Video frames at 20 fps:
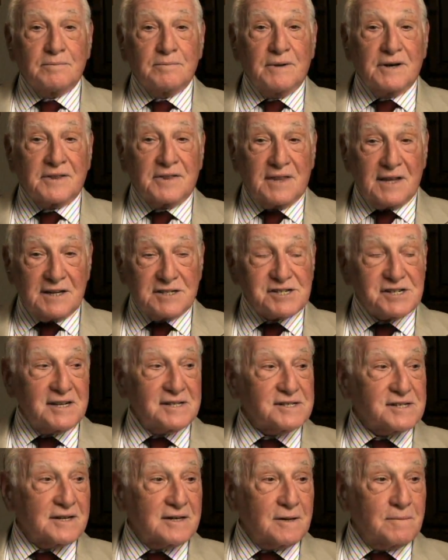But this
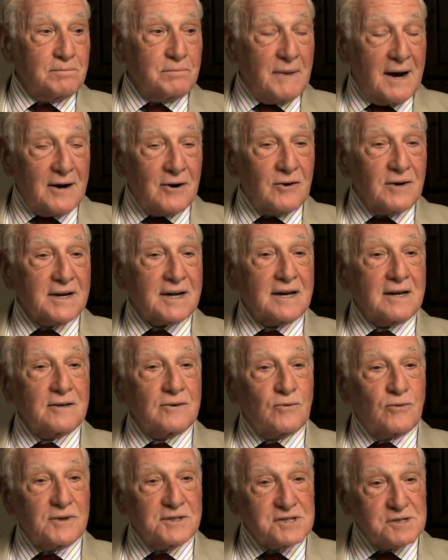is an
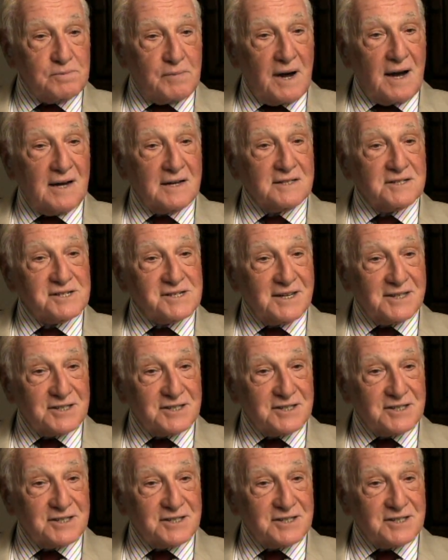American response.